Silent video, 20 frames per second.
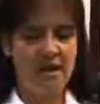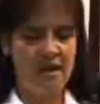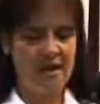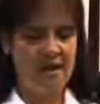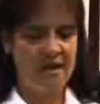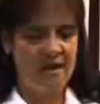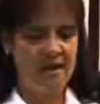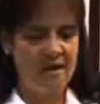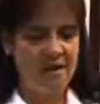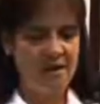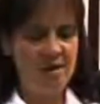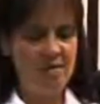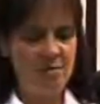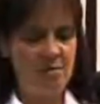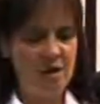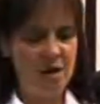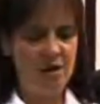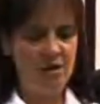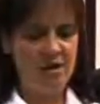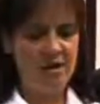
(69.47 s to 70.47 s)
a
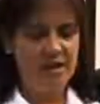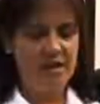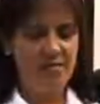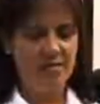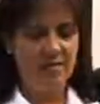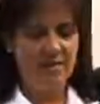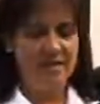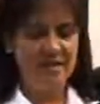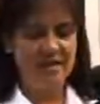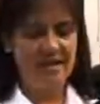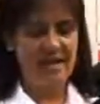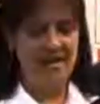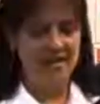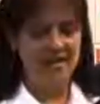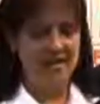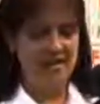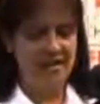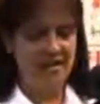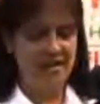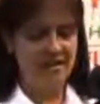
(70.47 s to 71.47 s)
belt clip
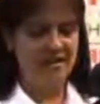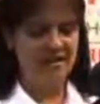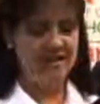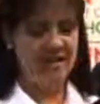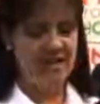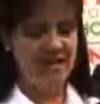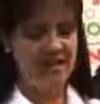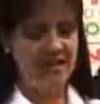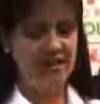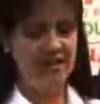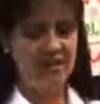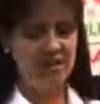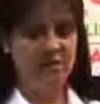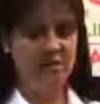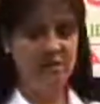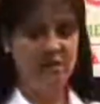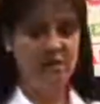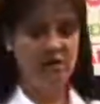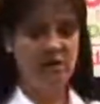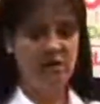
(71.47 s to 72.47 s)
slash kickstand
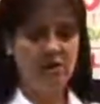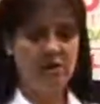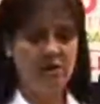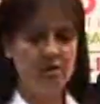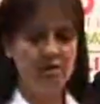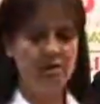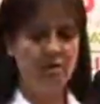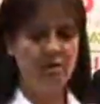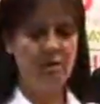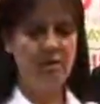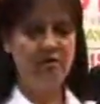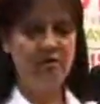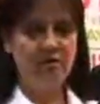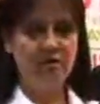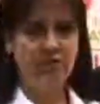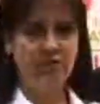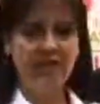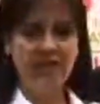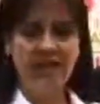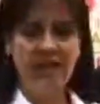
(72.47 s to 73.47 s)
that
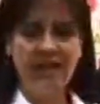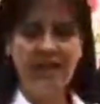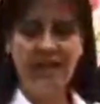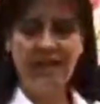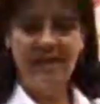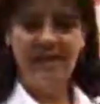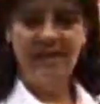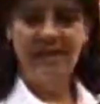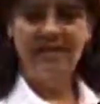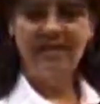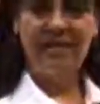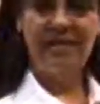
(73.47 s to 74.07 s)
swivels and